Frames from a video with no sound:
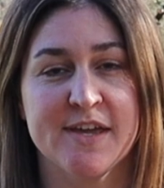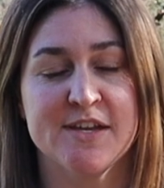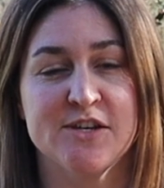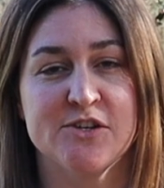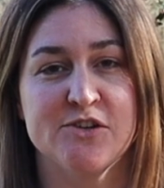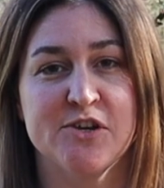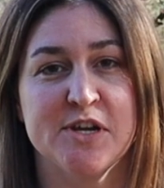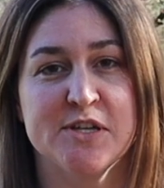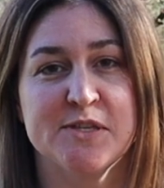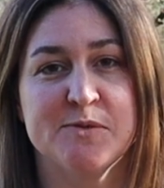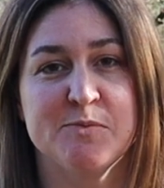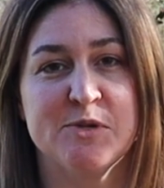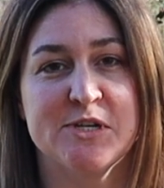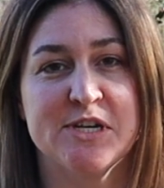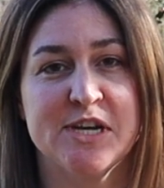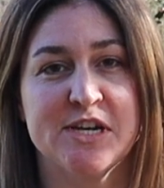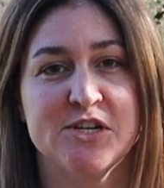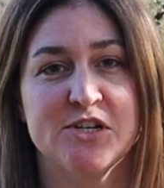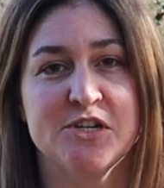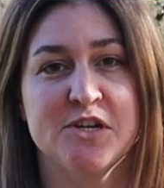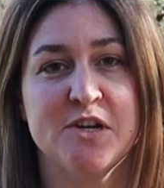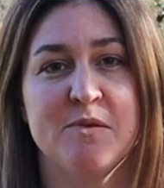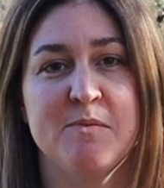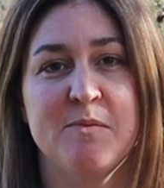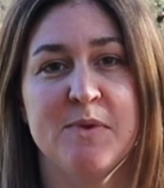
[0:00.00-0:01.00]
and
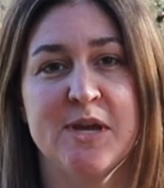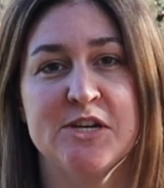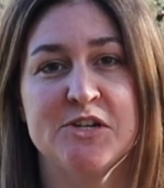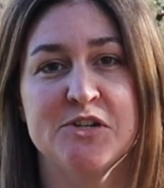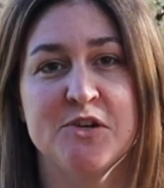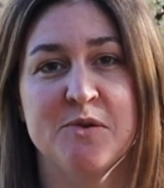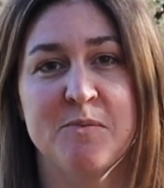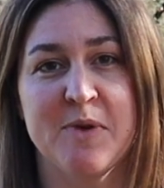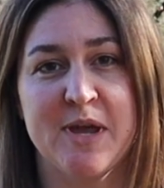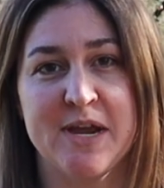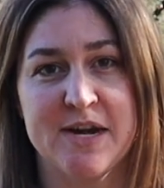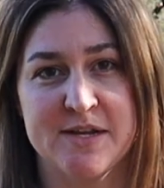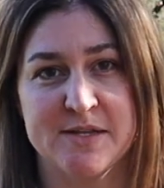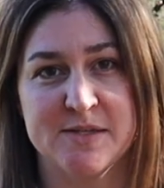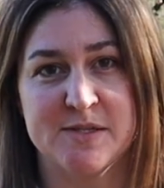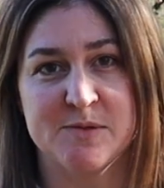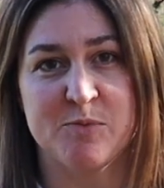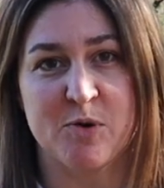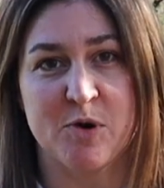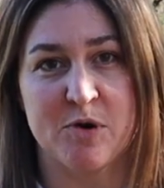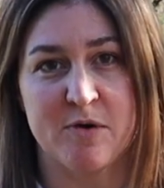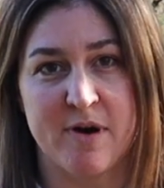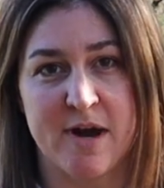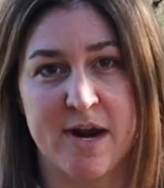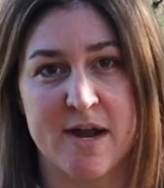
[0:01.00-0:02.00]
Transportation Major Maintenance
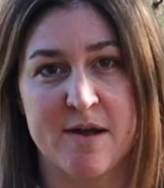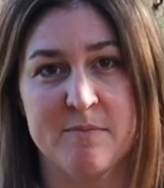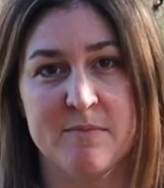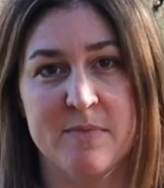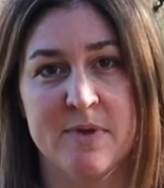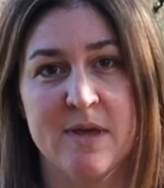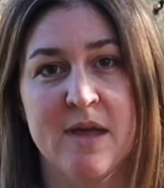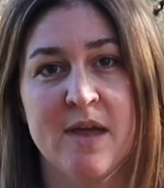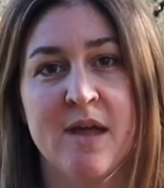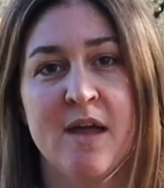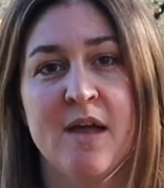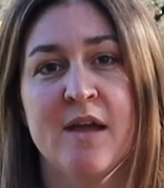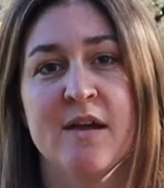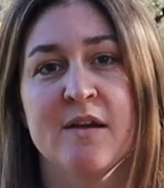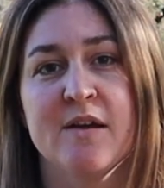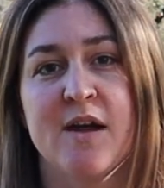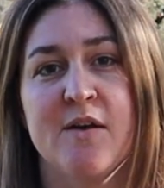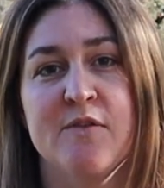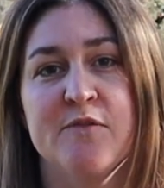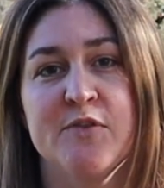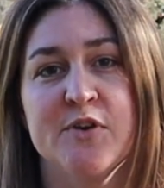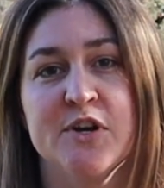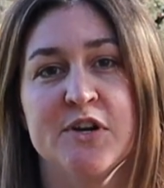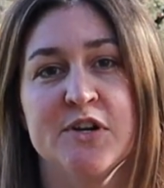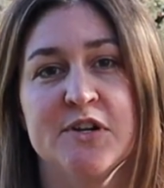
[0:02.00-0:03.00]
Program
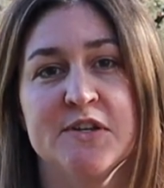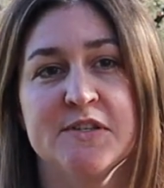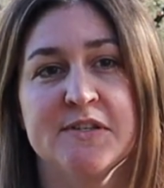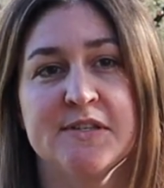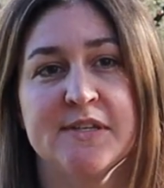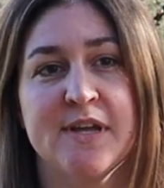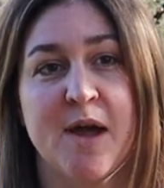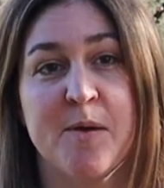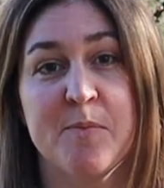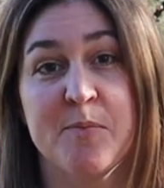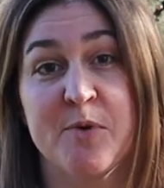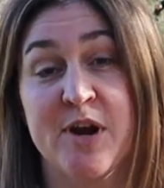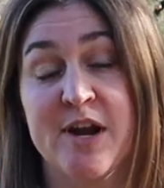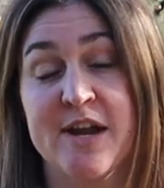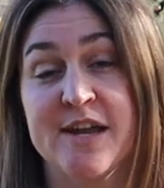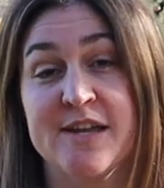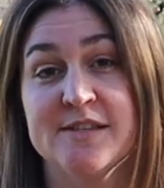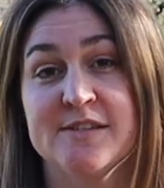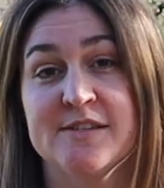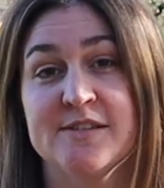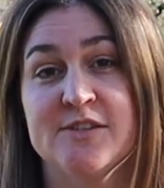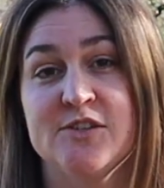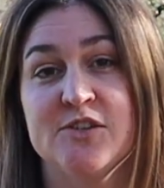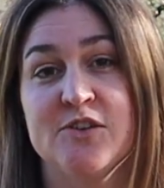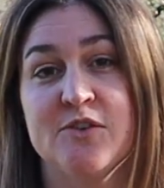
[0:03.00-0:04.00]
covers
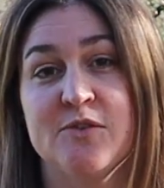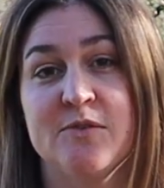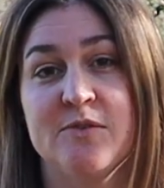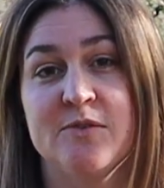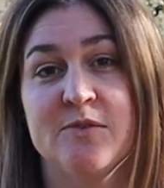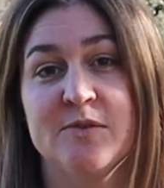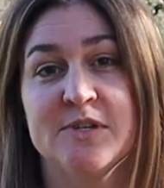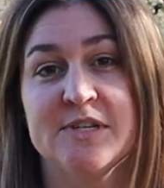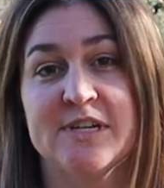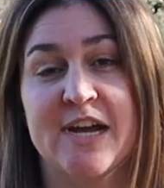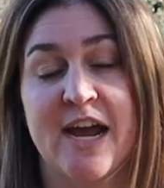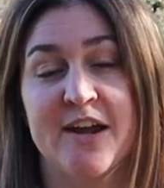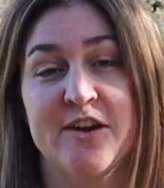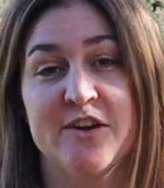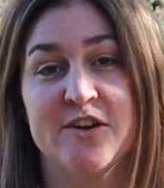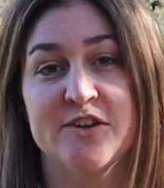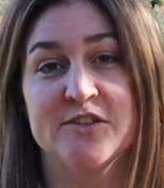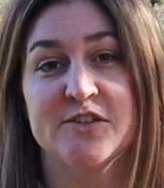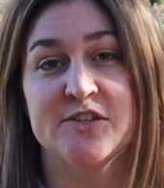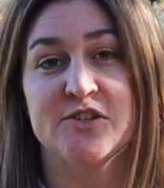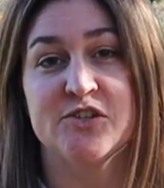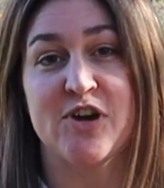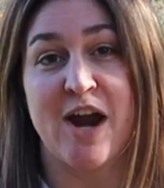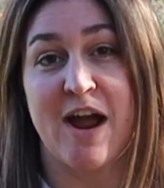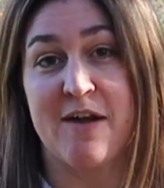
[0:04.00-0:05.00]
upgrades to
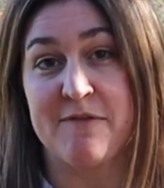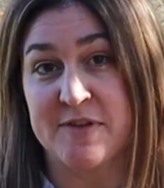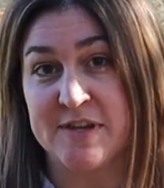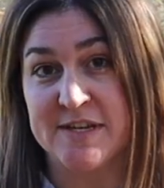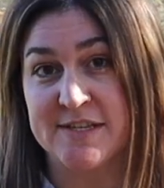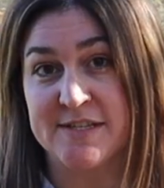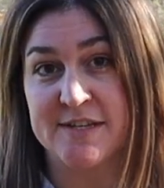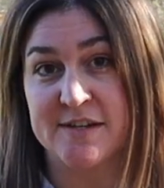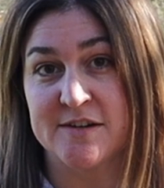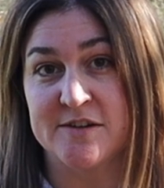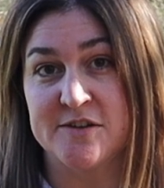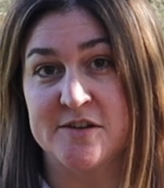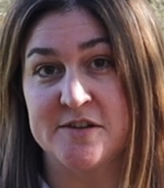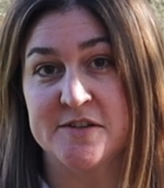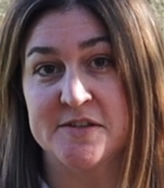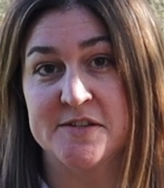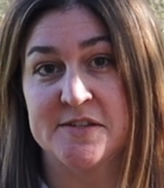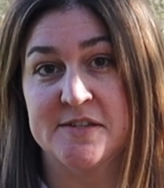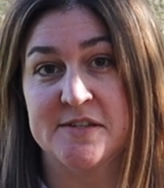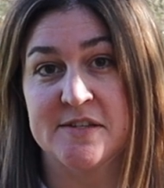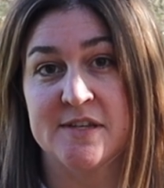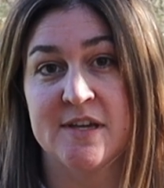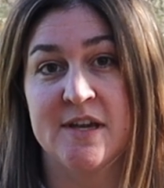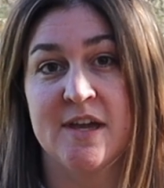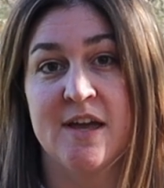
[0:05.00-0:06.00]
Tigard's traffic
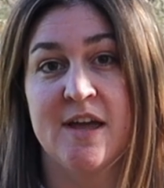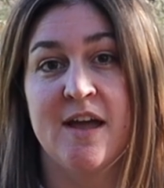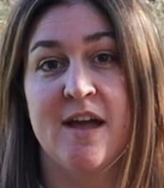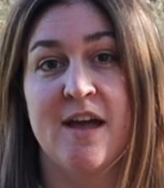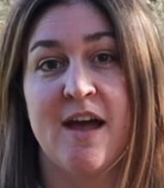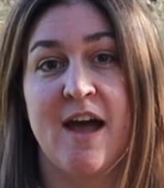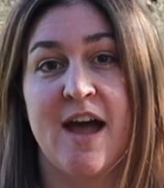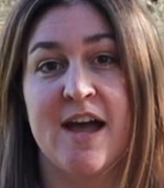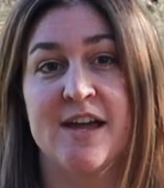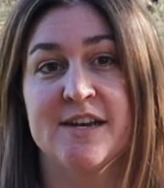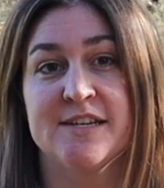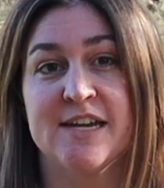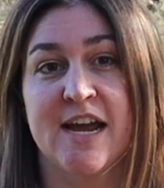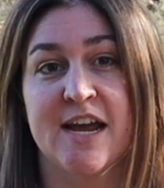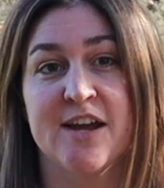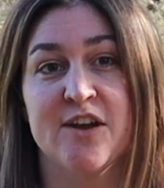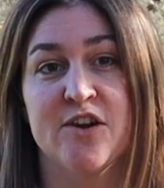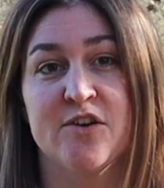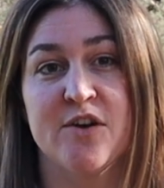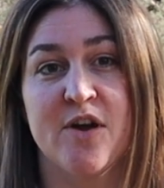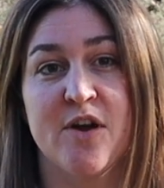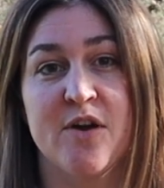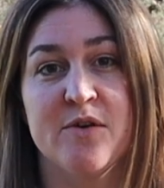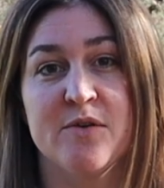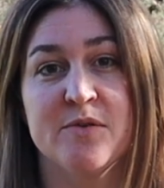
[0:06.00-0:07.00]
signals.
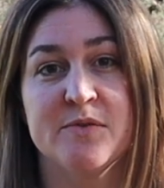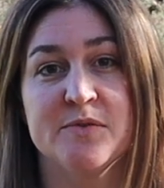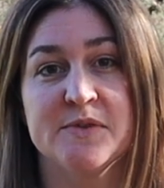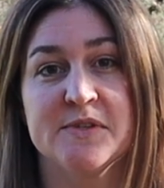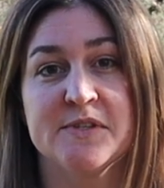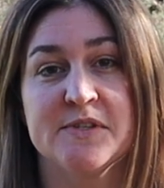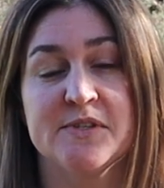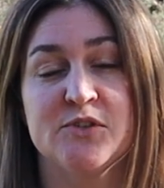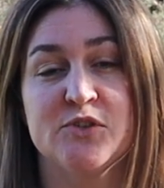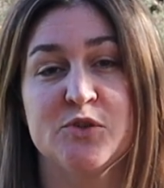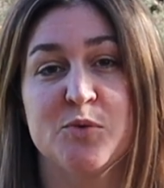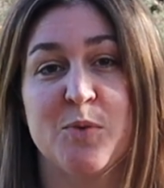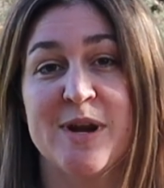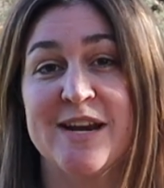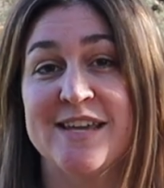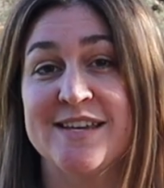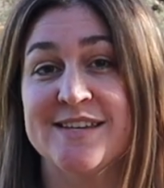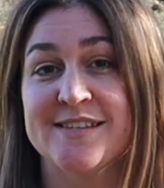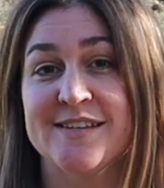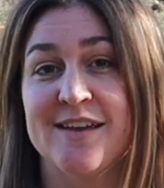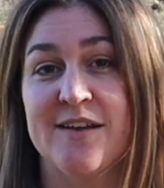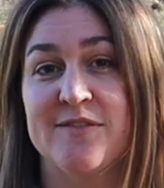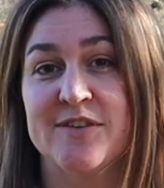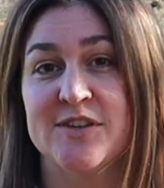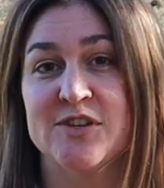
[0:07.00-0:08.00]
Tigard owns
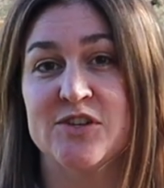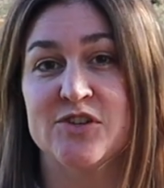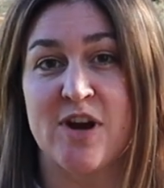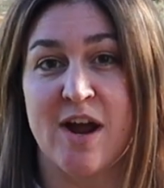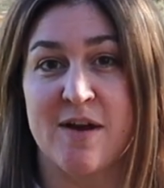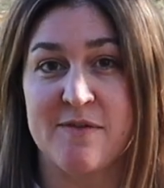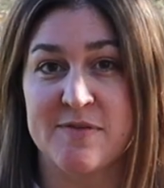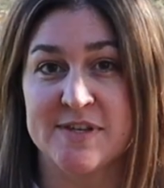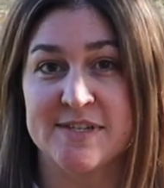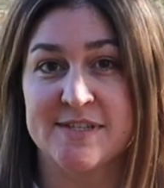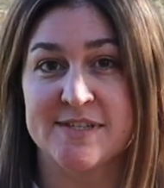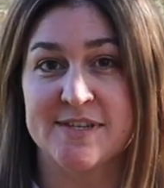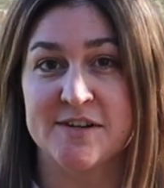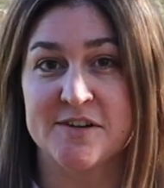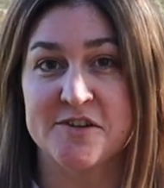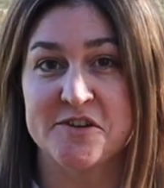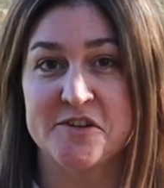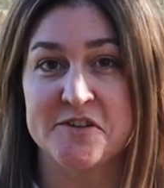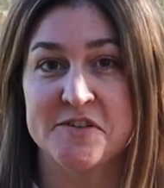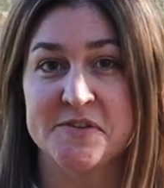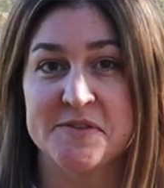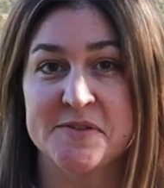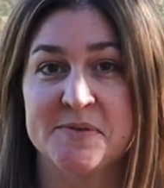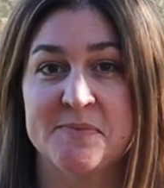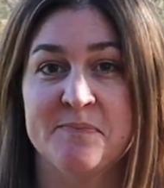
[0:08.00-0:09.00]
27 traffic
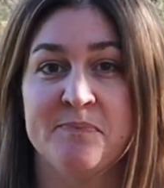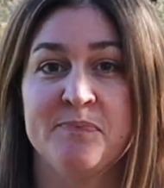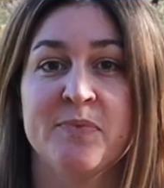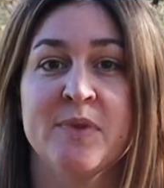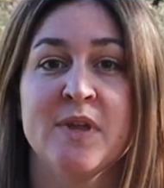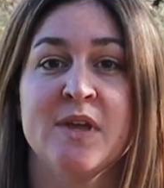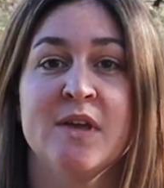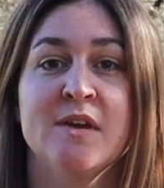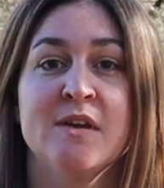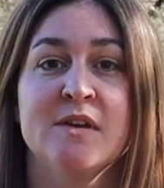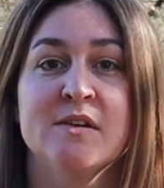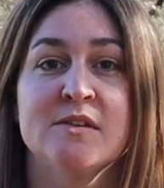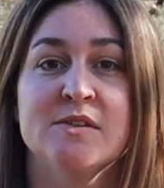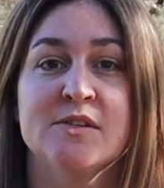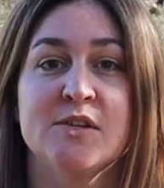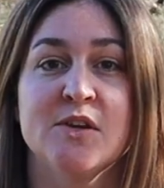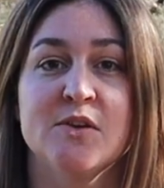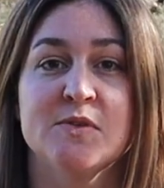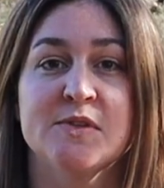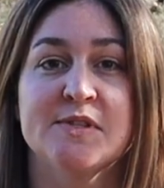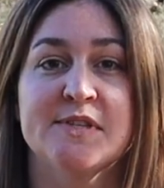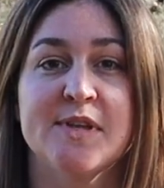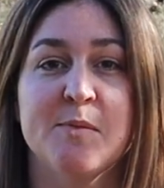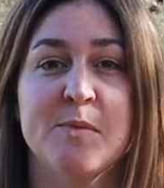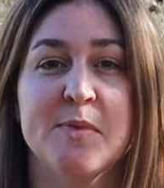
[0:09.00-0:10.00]
signals.
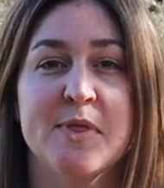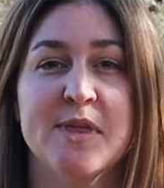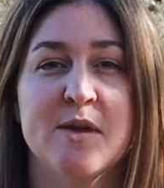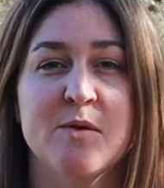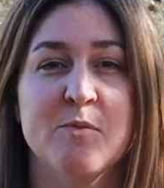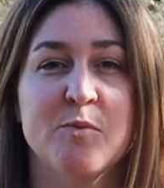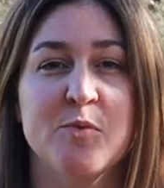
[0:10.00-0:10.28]
So some of the